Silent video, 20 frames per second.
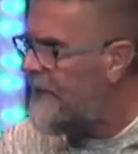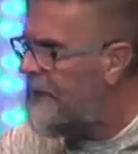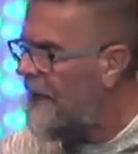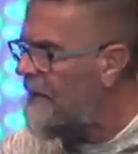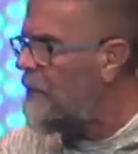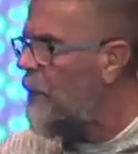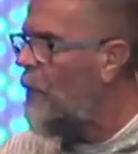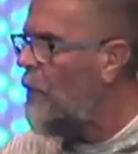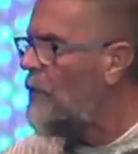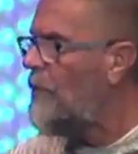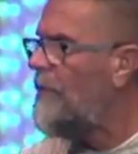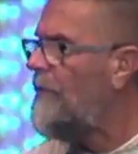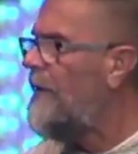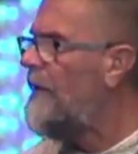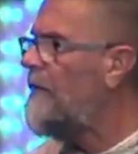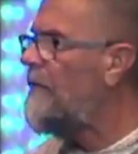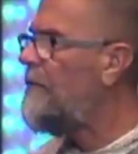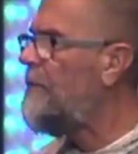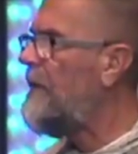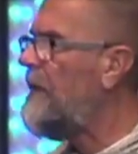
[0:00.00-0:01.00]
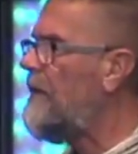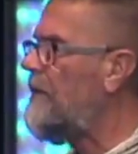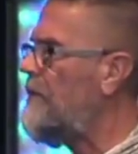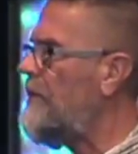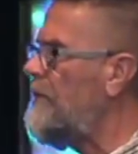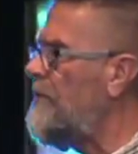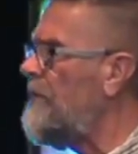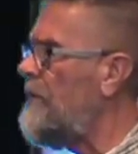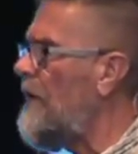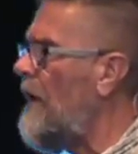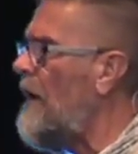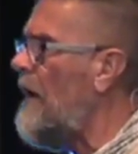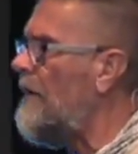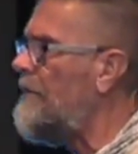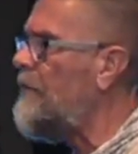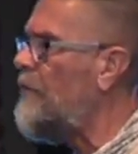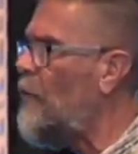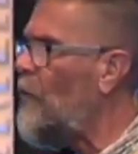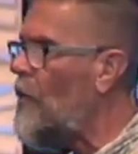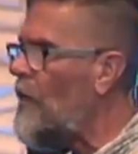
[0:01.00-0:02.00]
to catch hold of this because it's
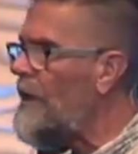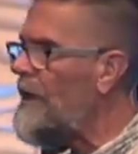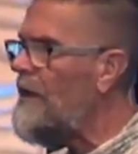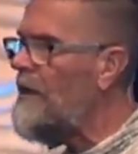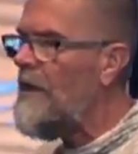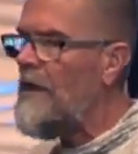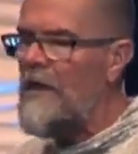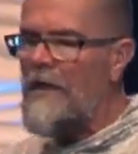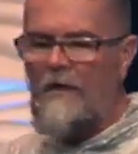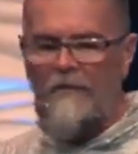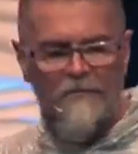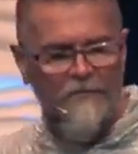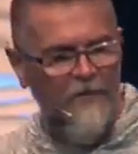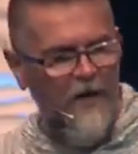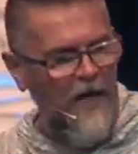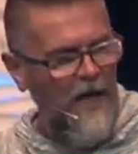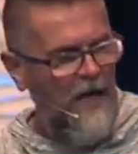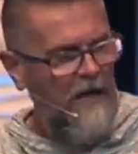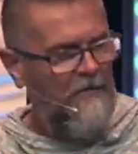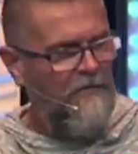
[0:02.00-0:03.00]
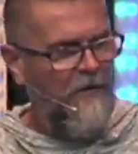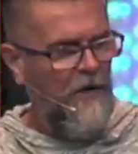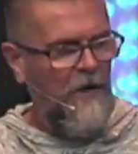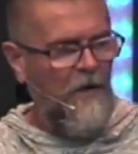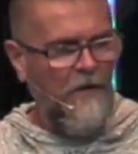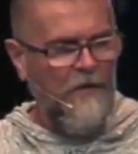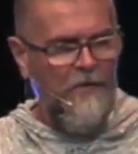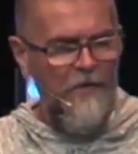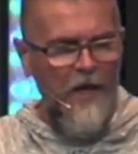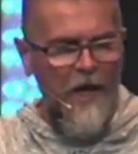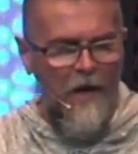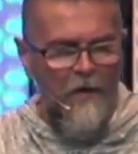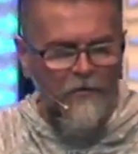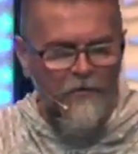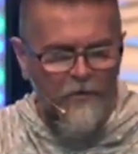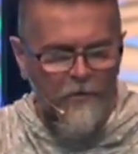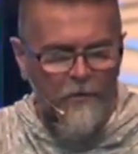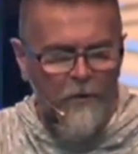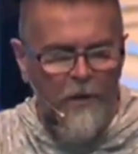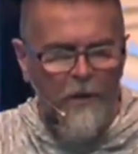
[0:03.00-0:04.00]
God,
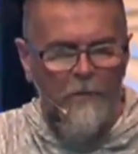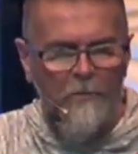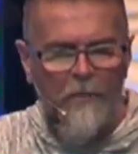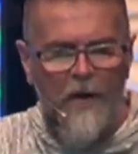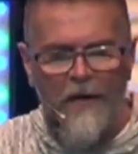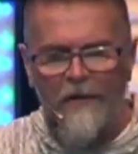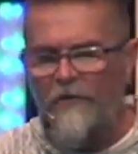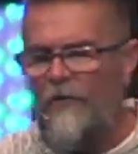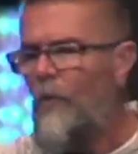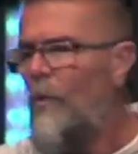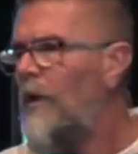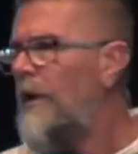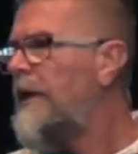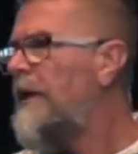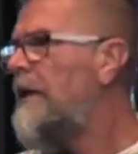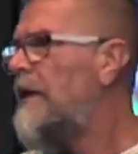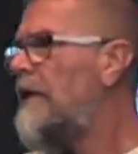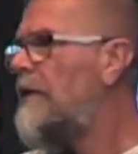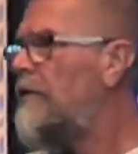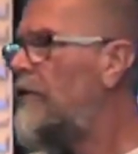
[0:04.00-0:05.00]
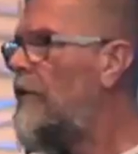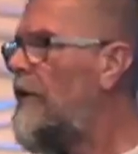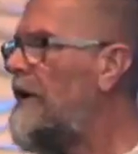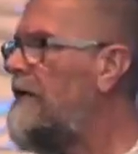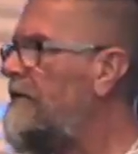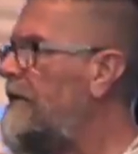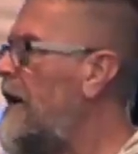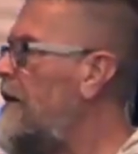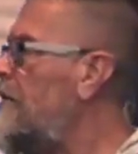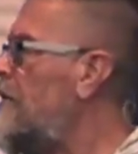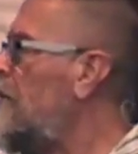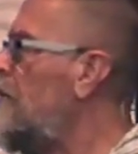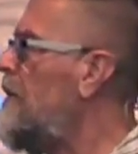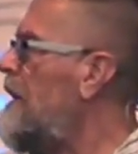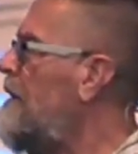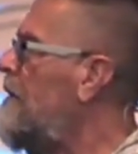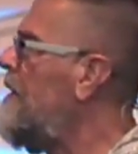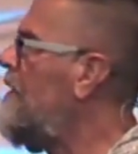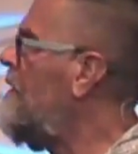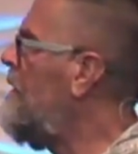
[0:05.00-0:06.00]
25,000 by 20, 25. You
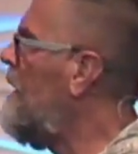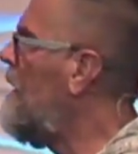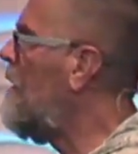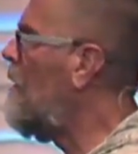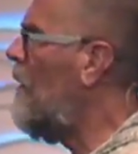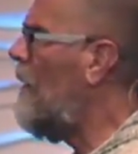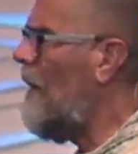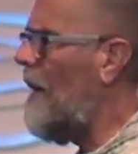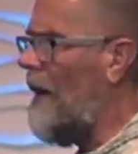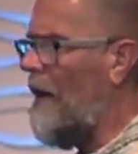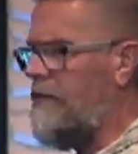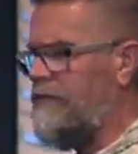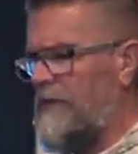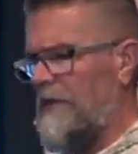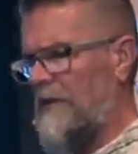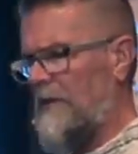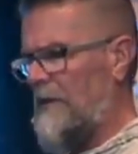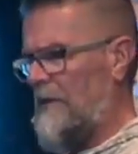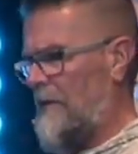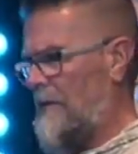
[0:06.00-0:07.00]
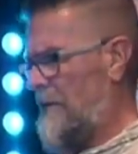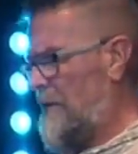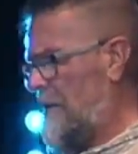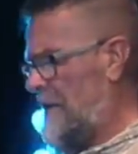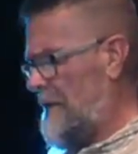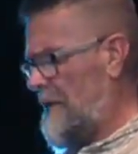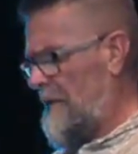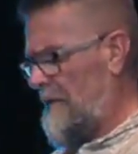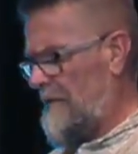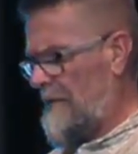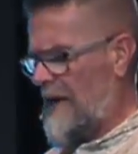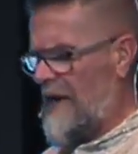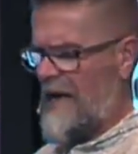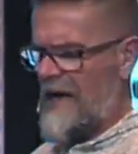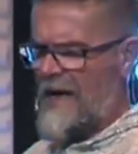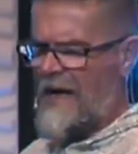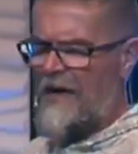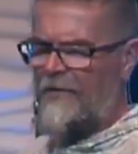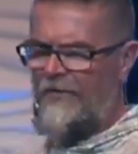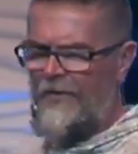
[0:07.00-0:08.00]
may be saying, well,
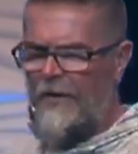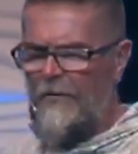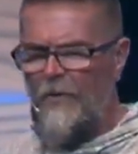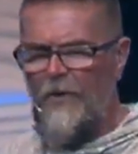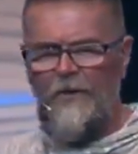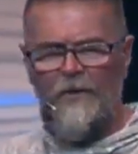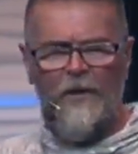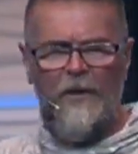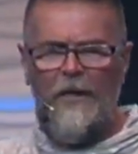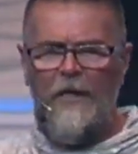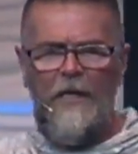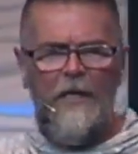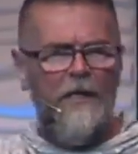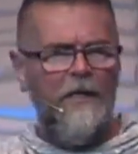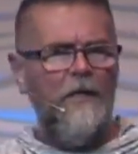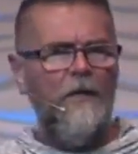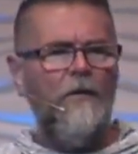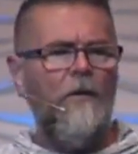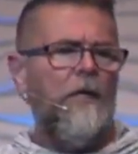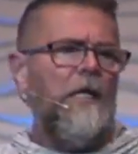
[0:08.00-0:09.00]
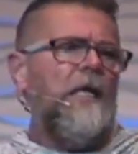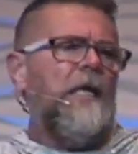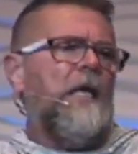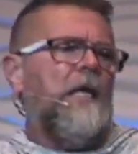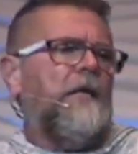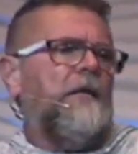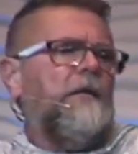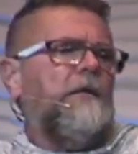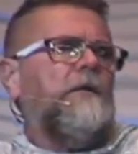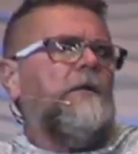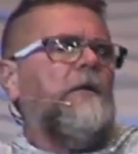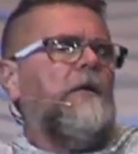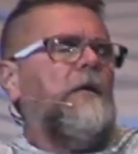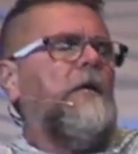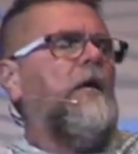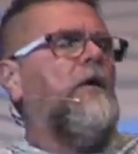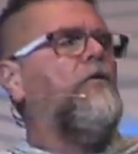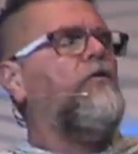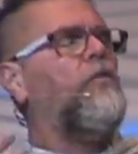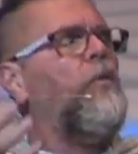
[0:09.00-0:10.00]
how's that? What, uh, you know,
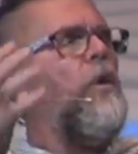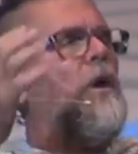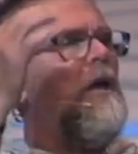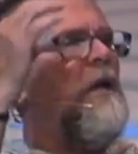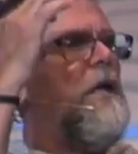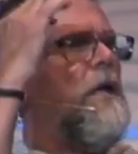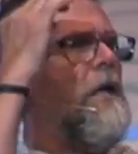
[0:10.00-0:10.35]
here's what